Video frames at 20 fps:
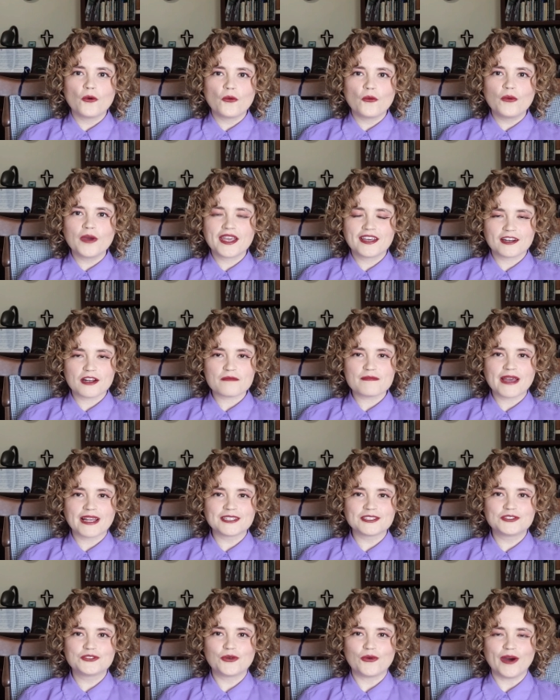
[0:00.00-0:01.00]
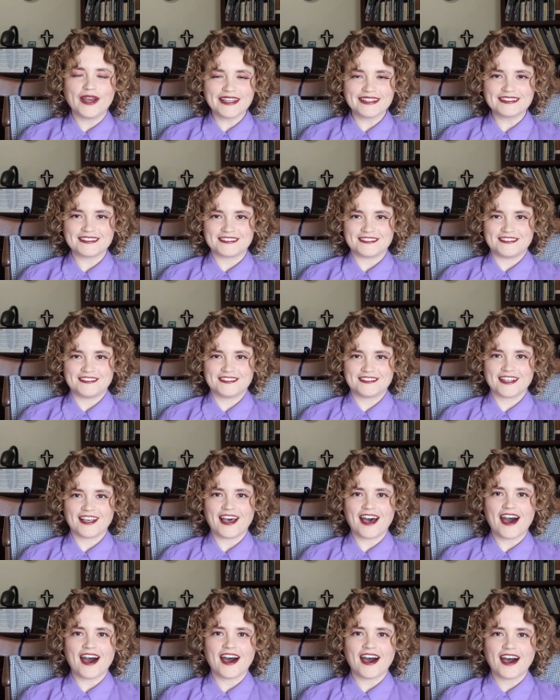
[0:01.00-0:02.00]
we could have been twins
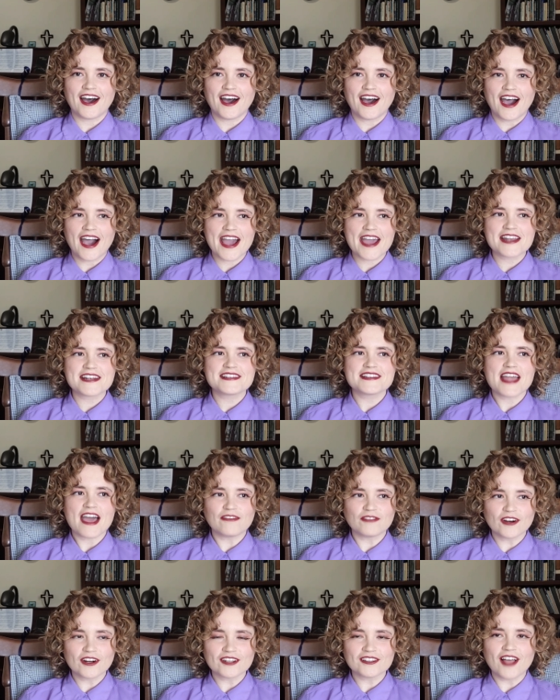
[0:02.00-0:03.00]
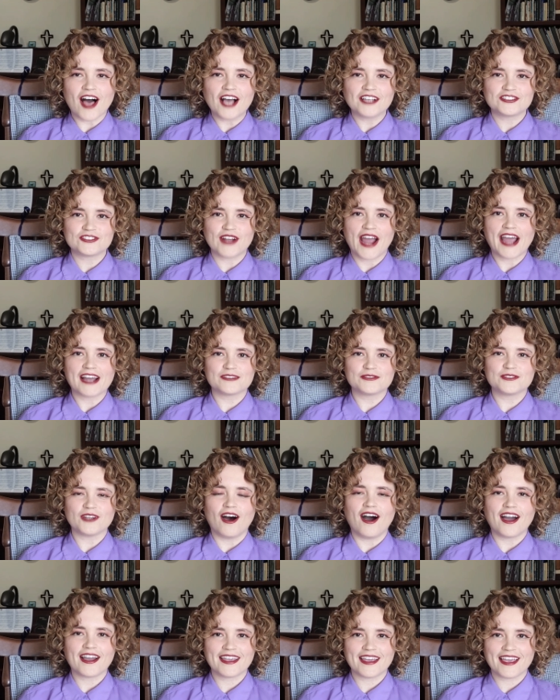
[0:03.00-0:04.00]
i'd never lost track of
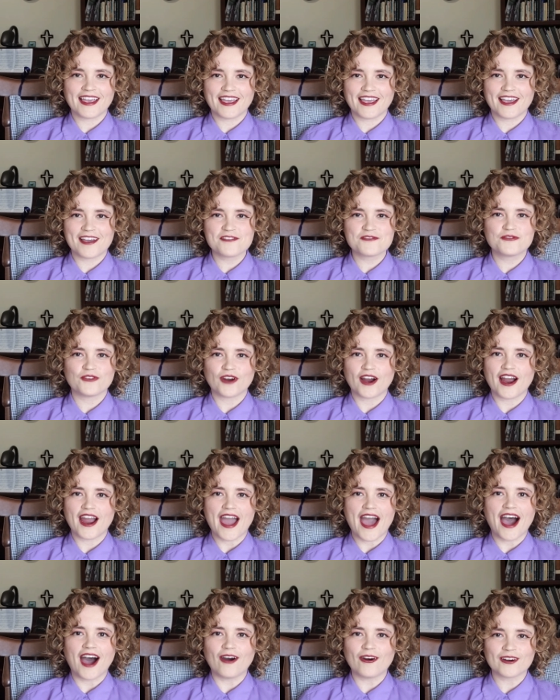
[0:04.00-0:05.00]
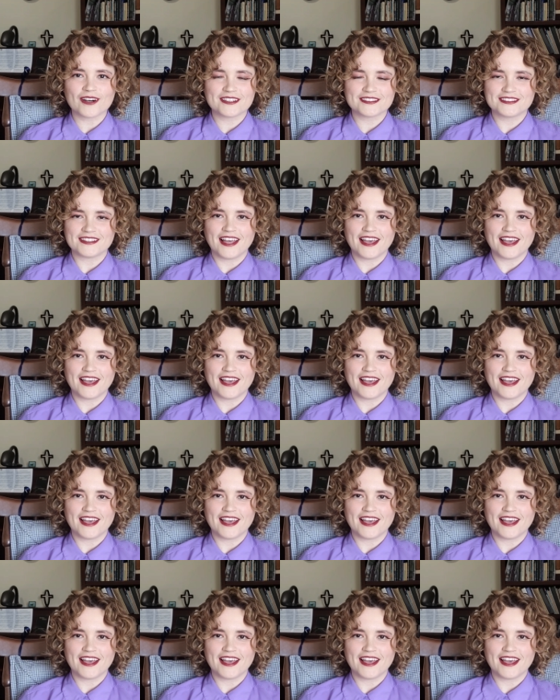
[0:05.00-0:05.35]
talking for hours